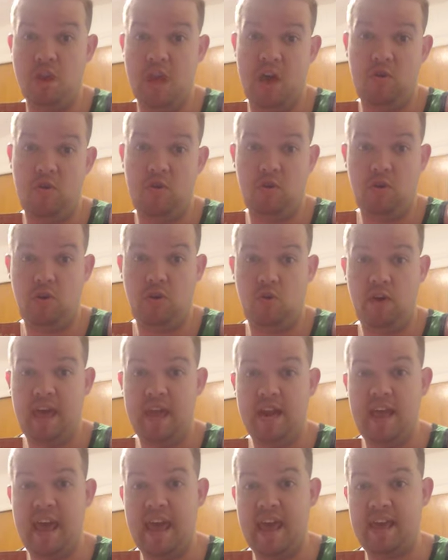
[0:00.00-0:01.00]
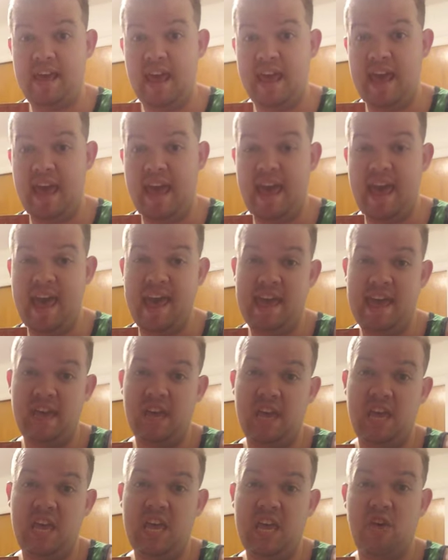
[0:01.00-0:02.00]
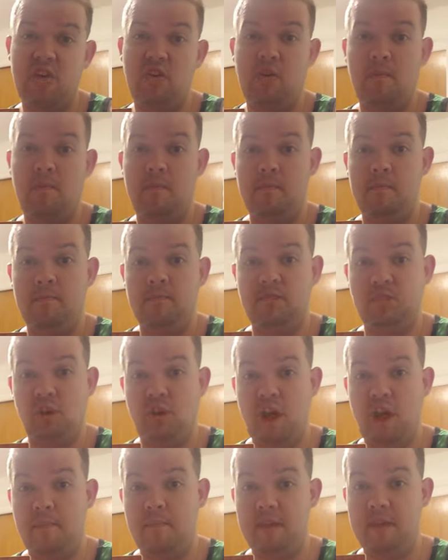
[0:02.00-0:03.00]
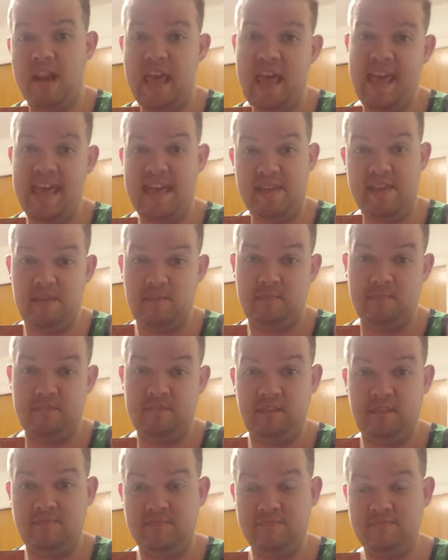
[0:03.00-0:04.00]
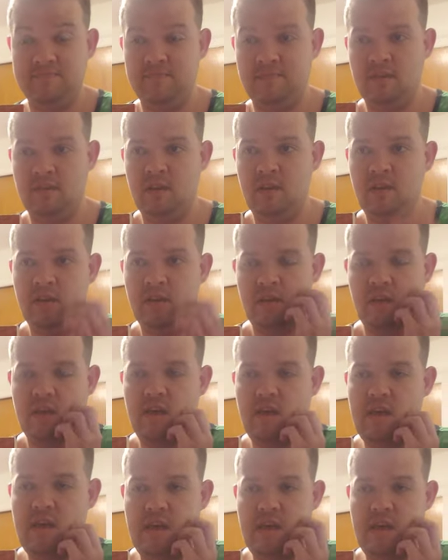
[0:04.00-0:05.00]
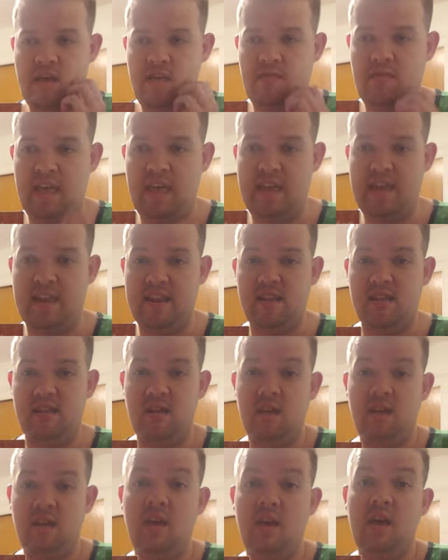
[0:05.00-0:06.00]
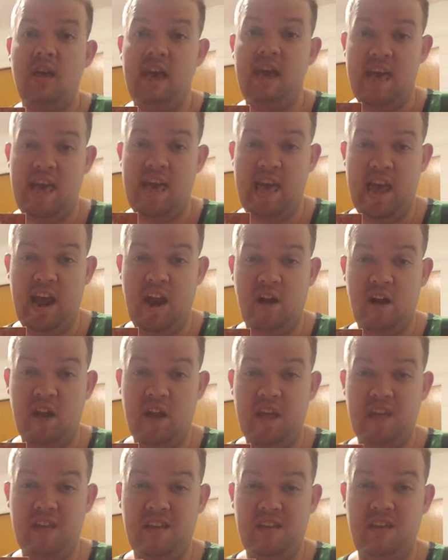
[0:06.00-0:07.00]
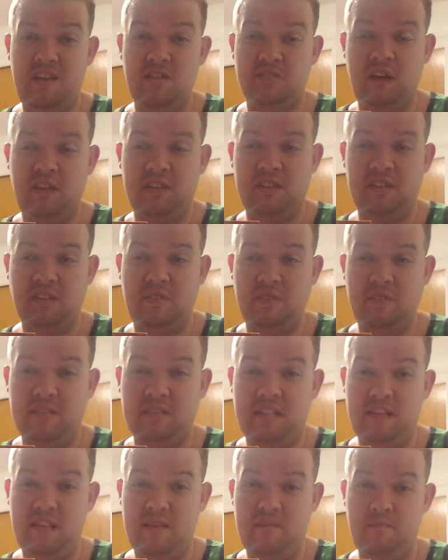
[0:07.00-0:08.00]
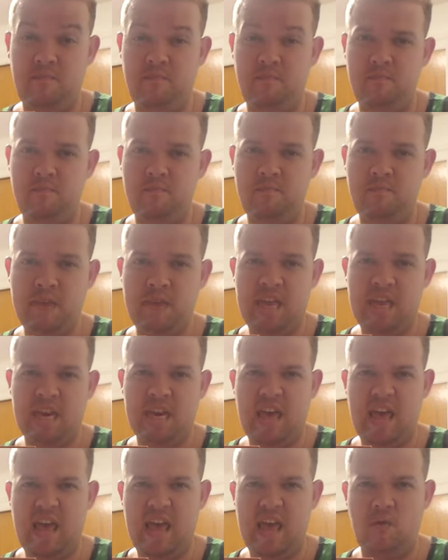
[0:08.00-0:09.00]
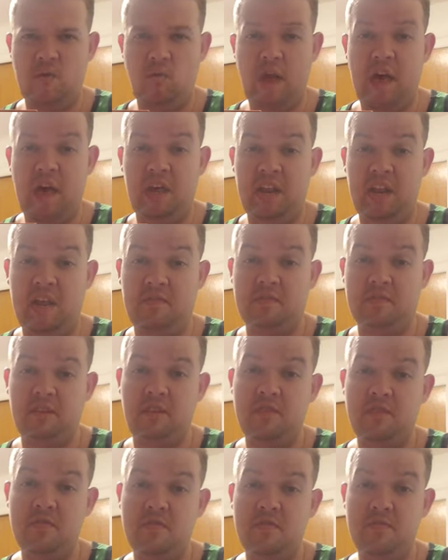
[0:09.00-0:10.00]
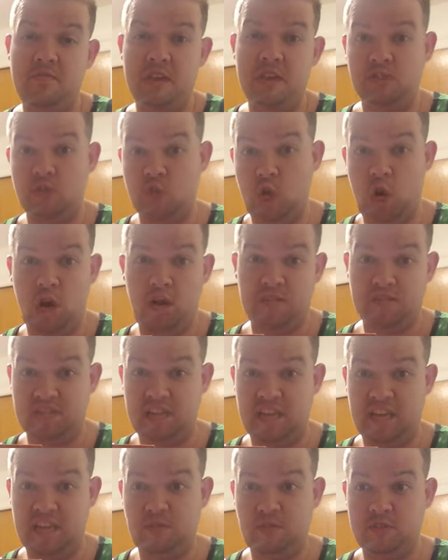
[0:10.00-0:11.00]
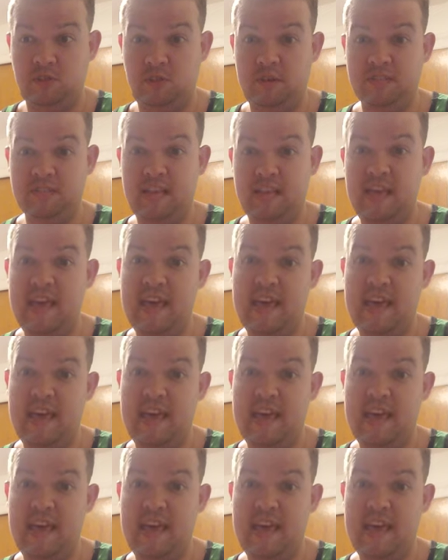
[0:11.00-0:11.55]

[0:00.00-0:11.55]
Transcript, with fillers: Know Who, and aka He Who Shall Not Be Named. And then Harry goes on to live with his mean relatives, the Dursleys, which are his